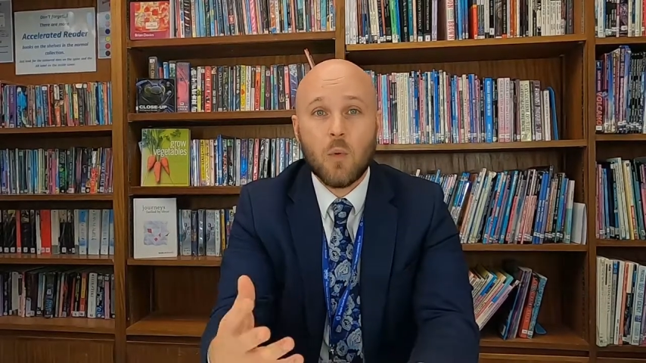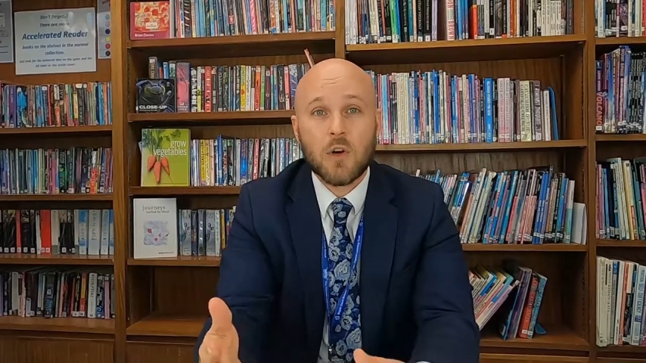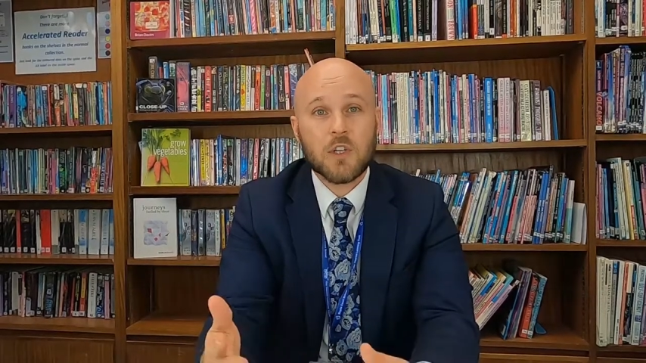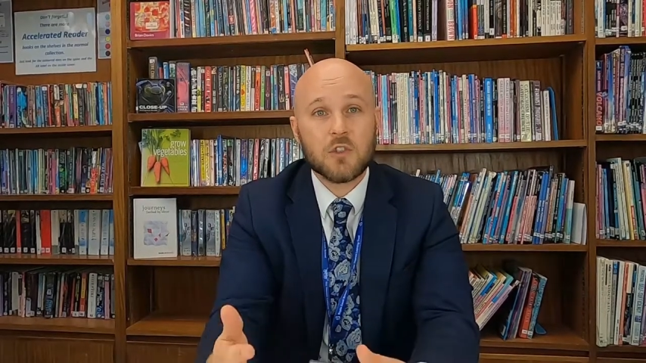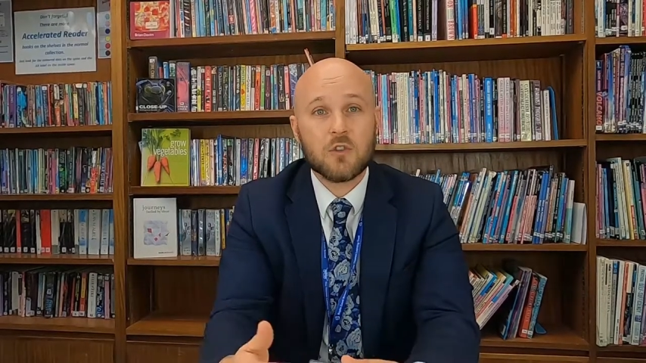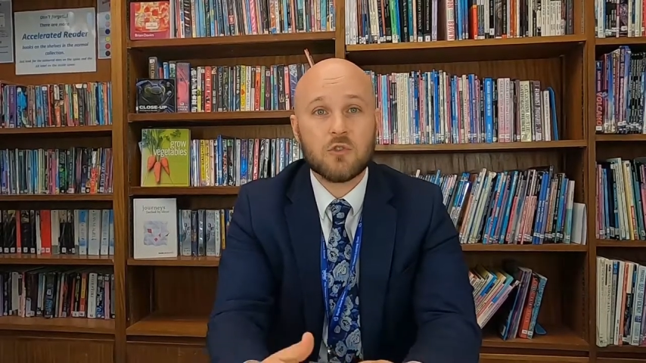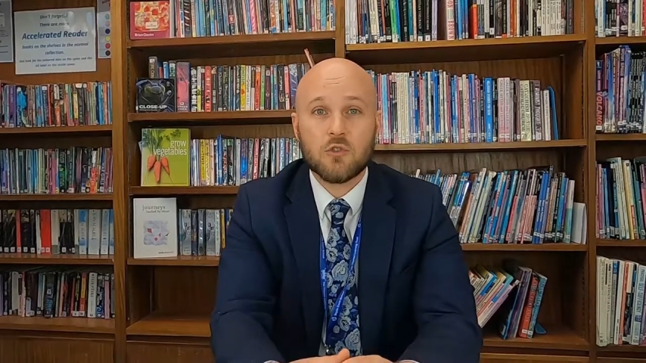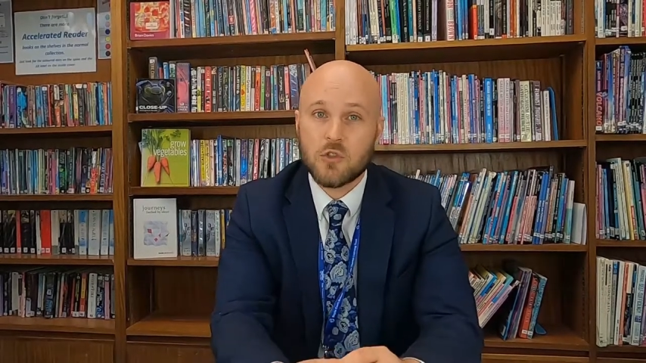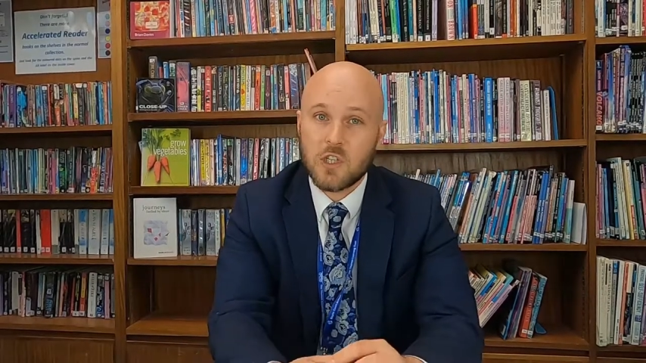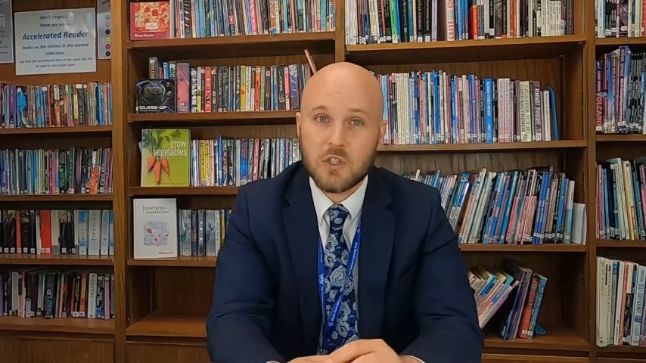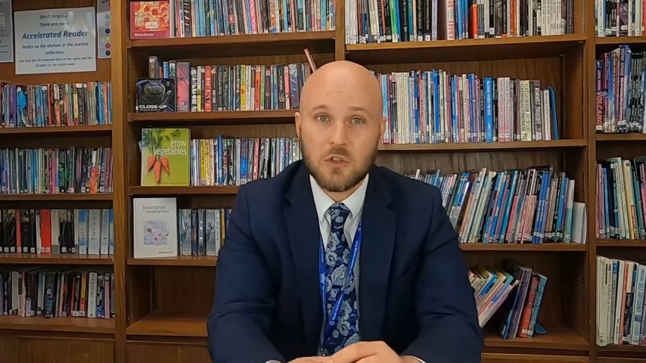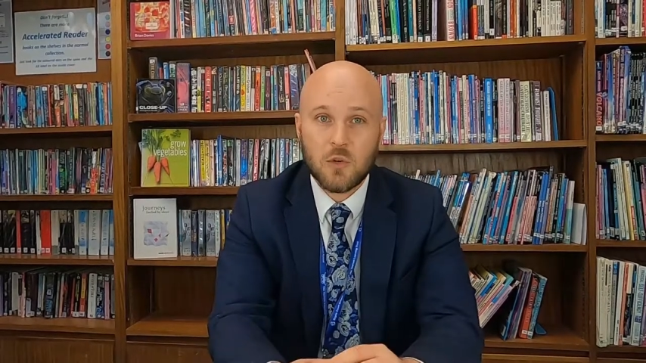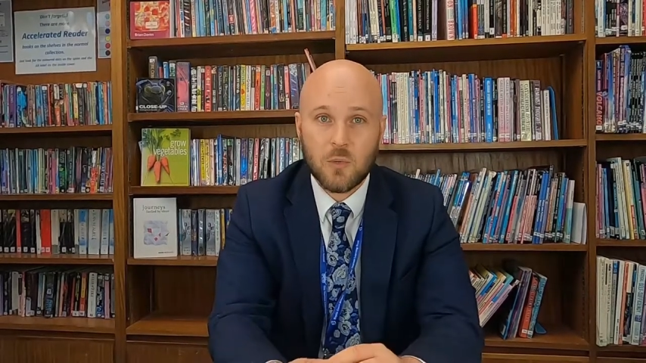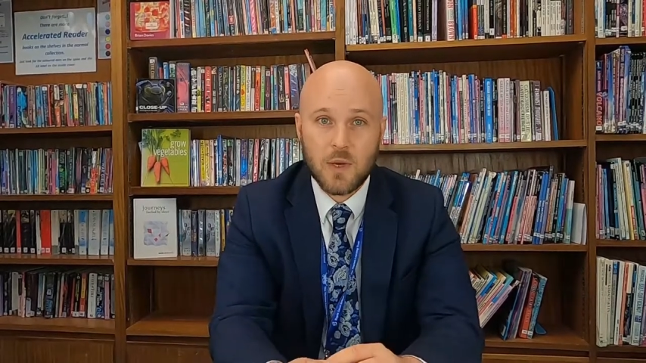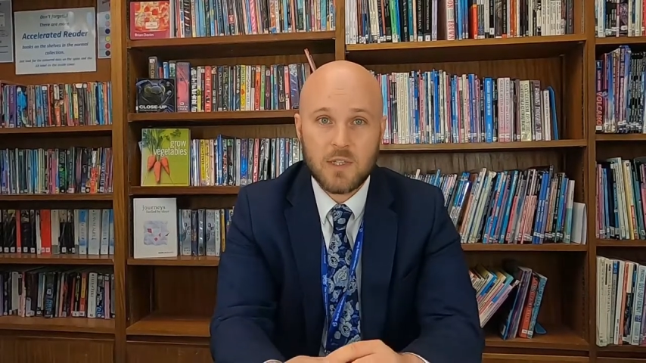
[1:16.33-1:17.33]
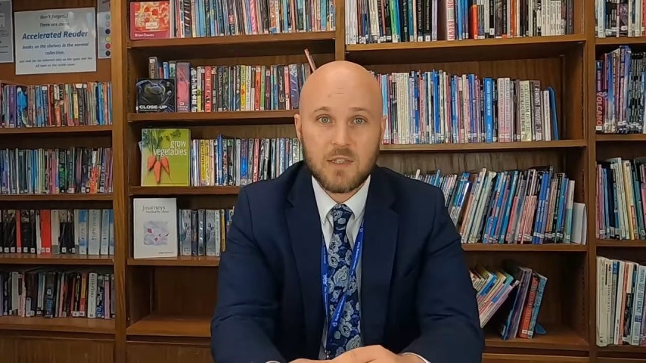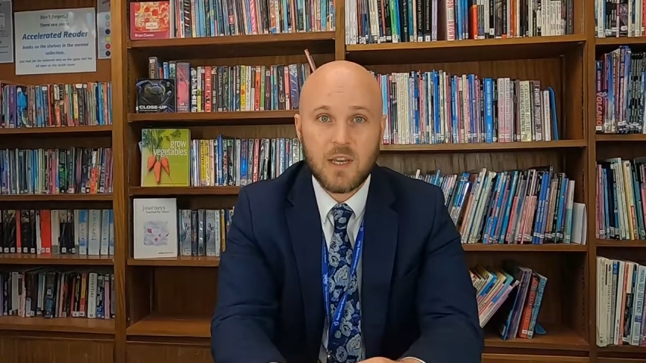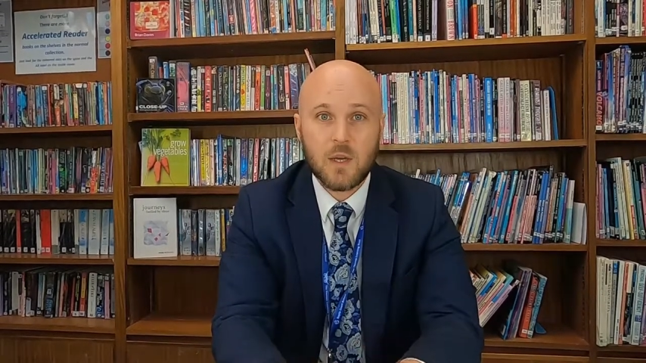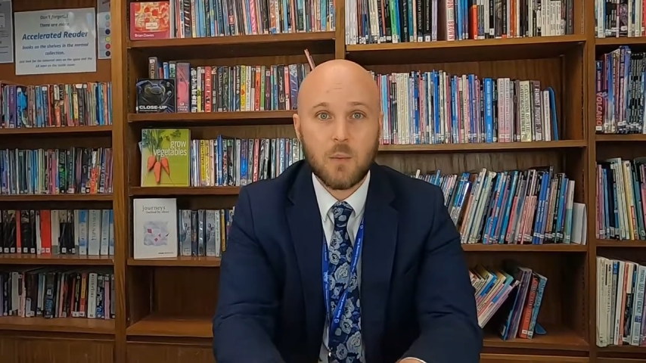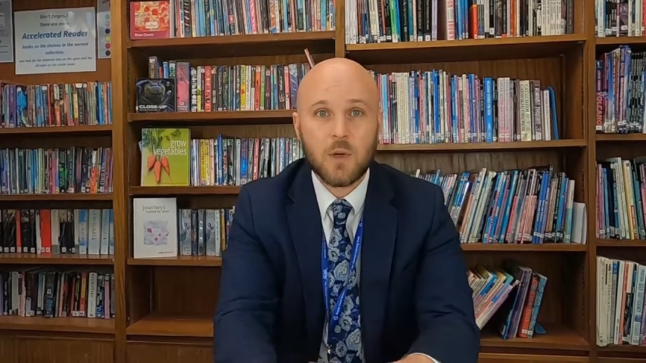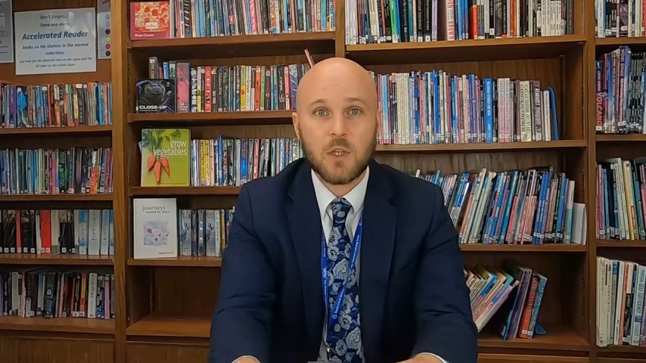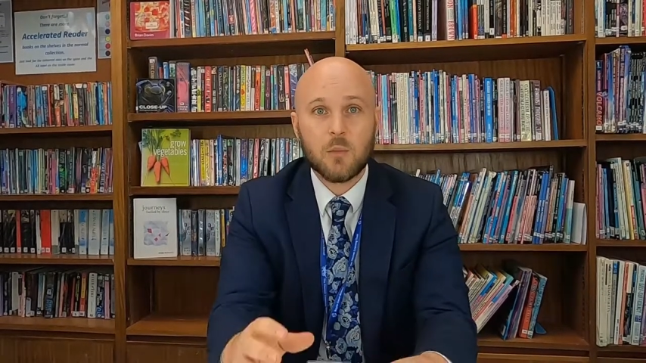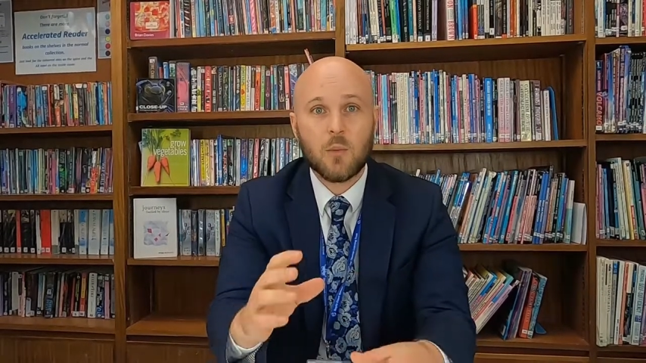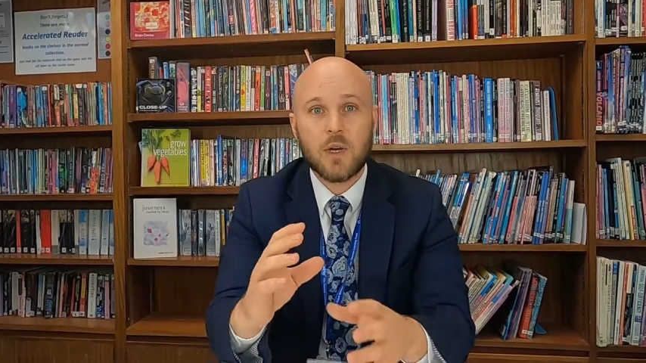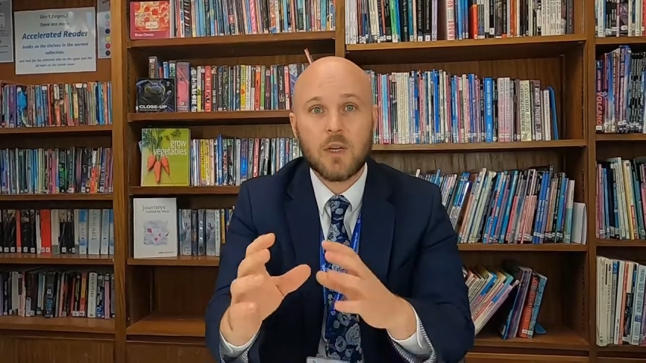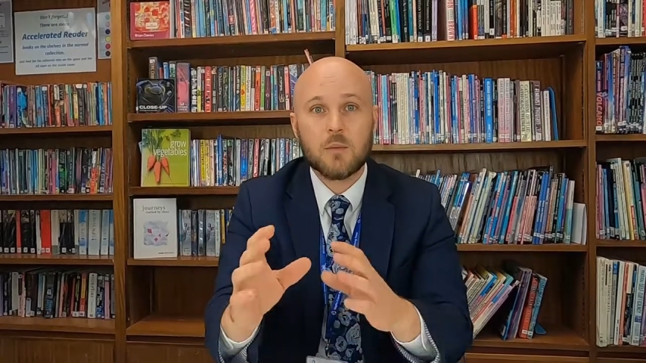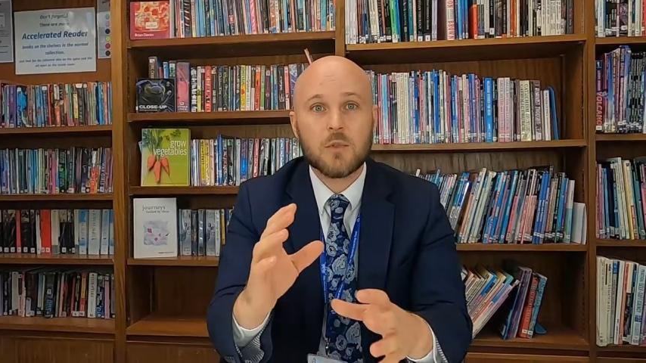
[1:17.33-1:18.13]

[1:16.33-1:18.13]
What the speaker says: One is a traditional essay where you weigh